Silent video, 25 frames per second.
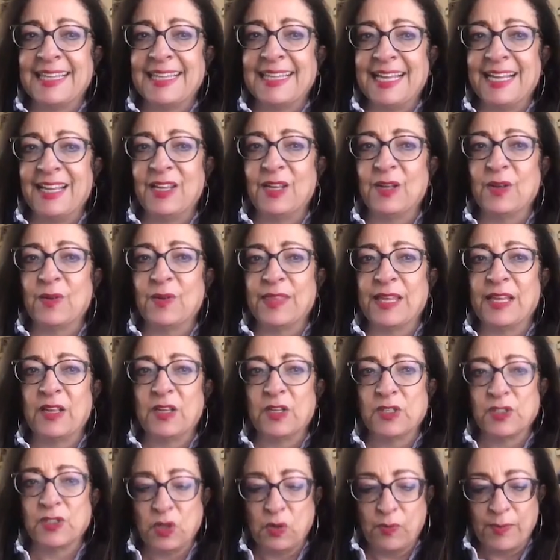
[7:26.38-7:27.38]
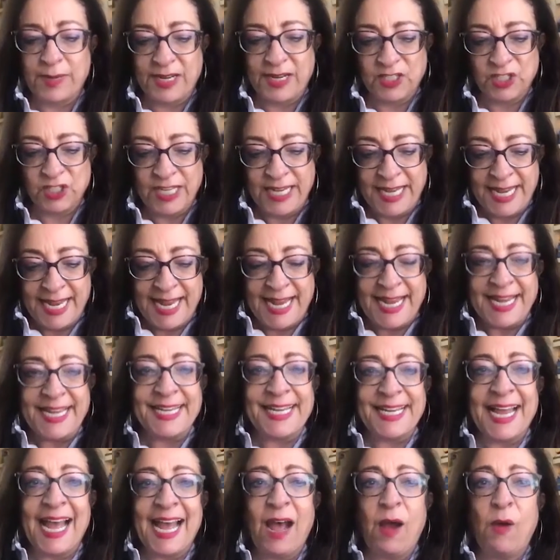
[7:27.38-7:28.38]
Thank you. Thank you so much.
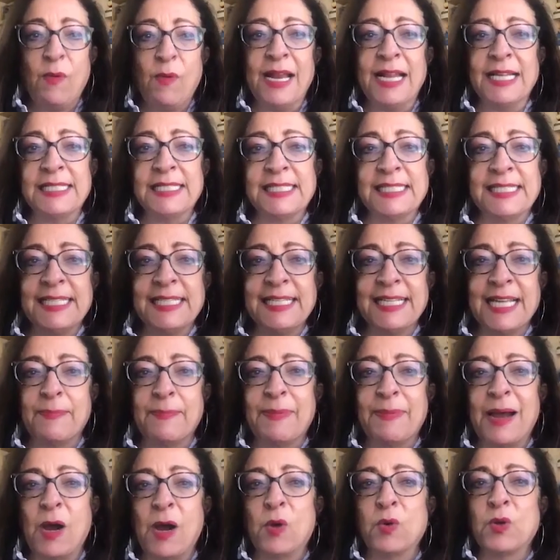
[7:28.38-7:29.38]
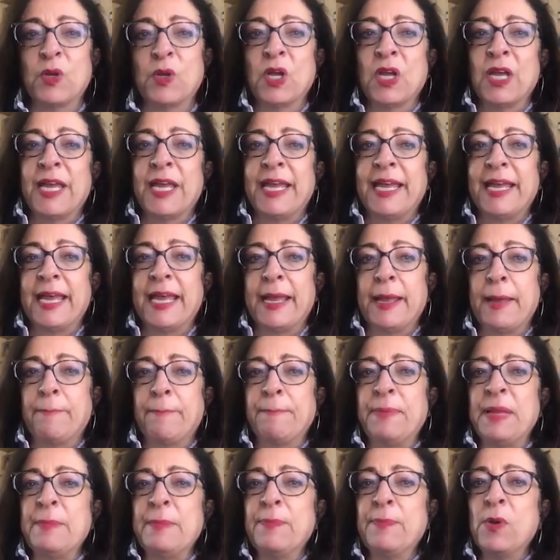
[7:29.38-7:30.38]
Now let's see about
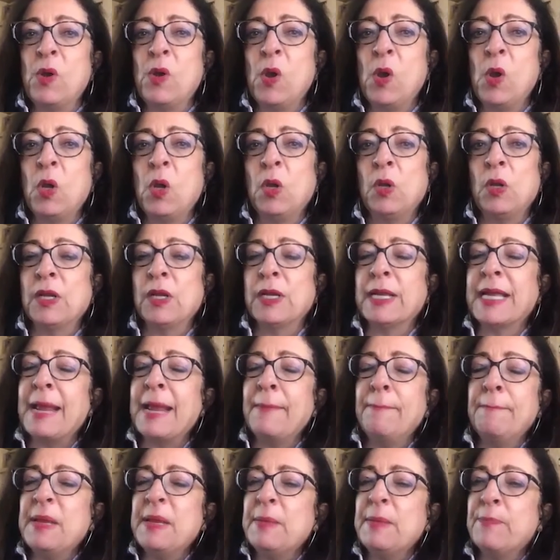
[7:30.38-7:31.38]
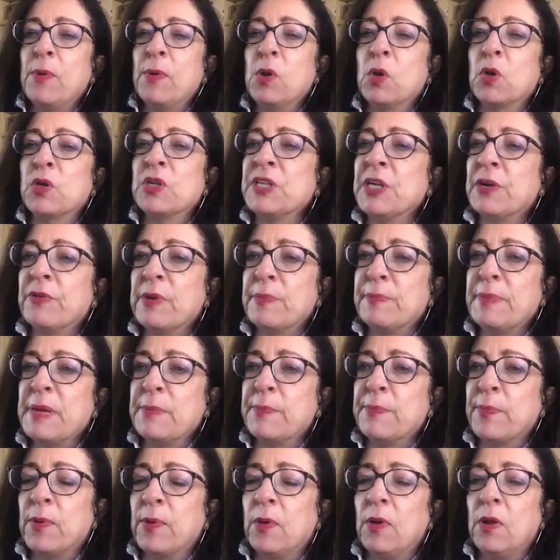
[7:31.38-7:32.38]
people. Can people, ordinary
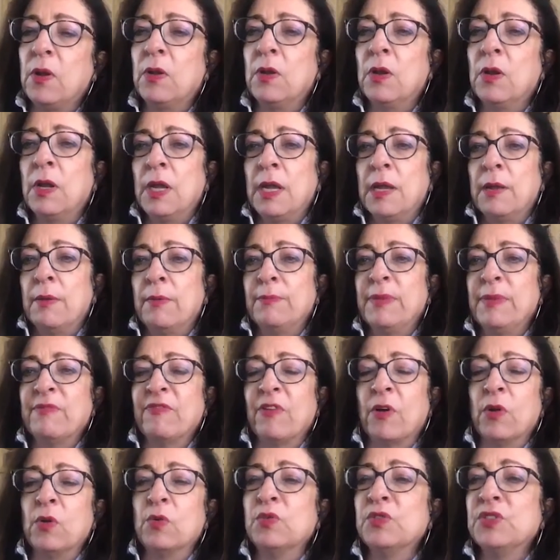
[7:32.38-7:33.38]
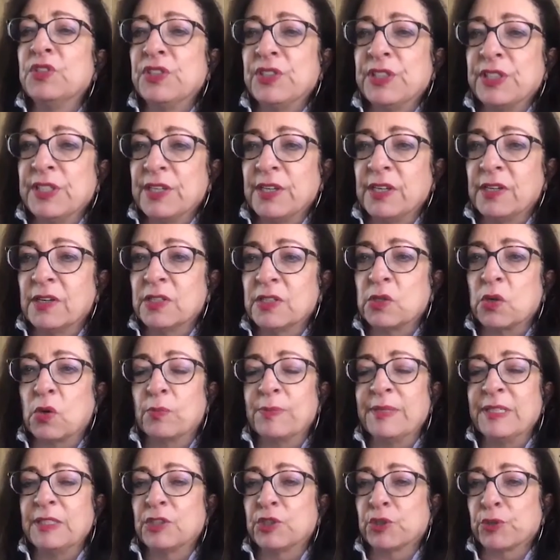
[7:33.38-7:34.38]
people, be volunteers or
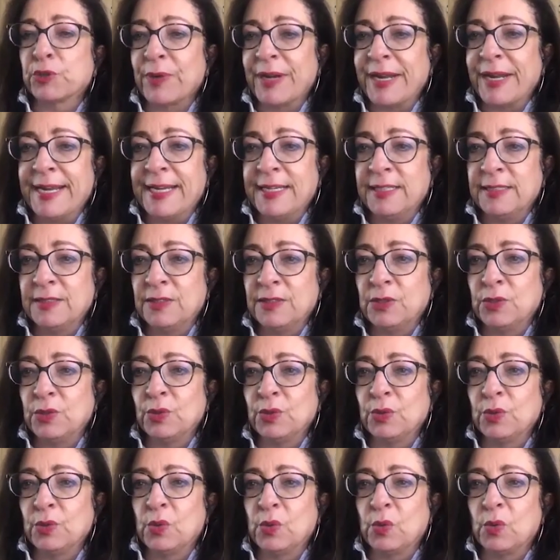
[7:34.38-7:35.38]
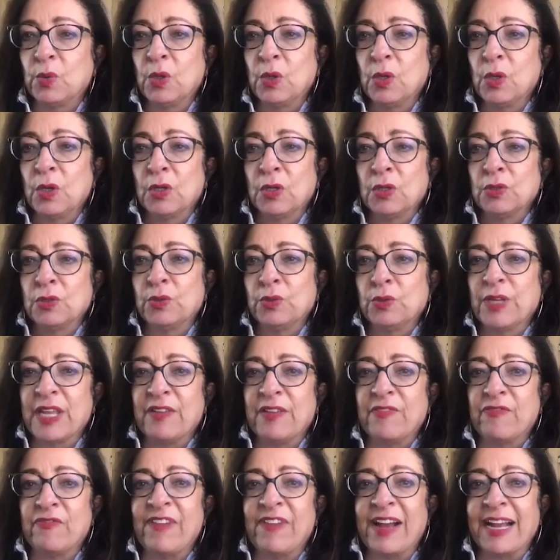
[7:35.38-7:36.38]
be trained to
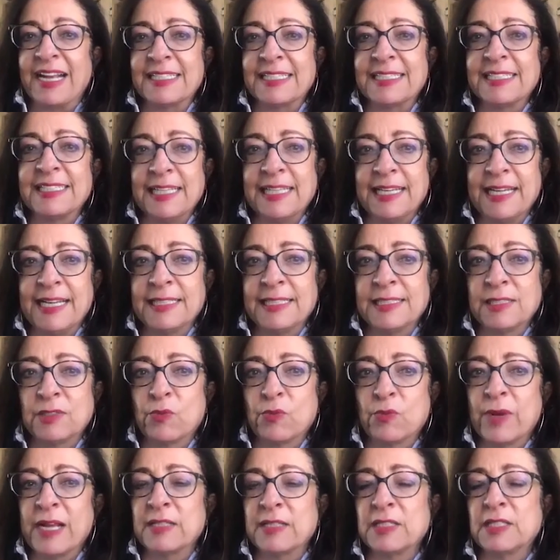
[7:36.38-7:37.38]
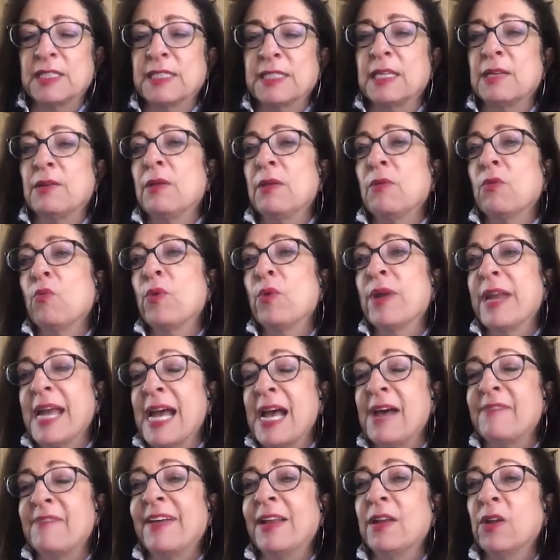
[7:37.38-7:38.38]
give vaccines once we
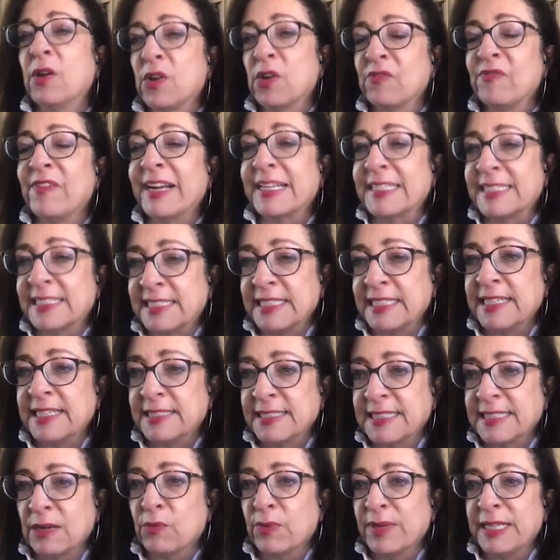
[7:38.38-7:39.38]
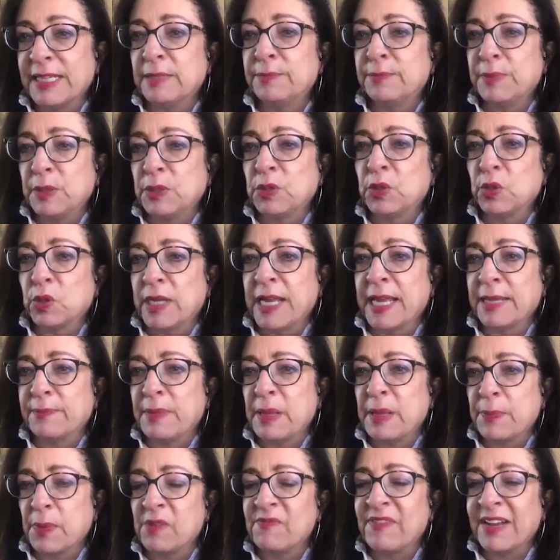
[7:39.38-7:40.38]
have a lot of vaccines and we need to get
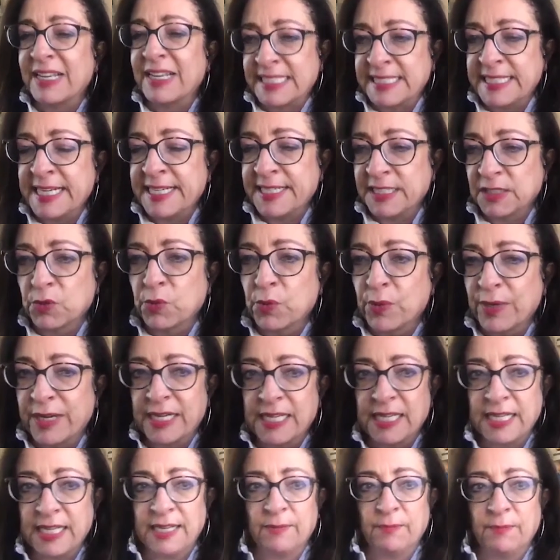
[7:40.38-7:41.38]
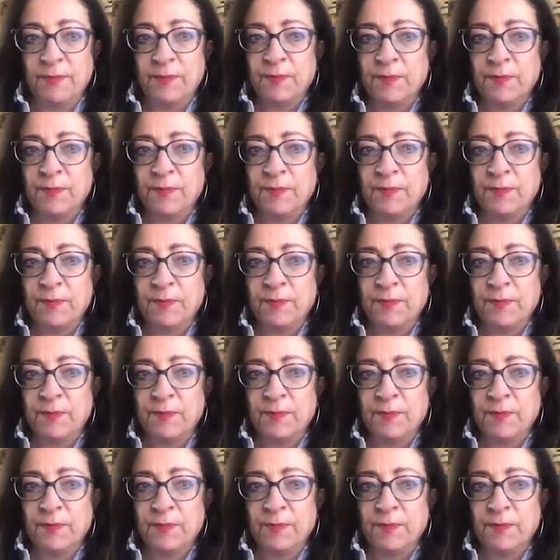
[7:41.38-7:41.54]
people vaccinated quickly?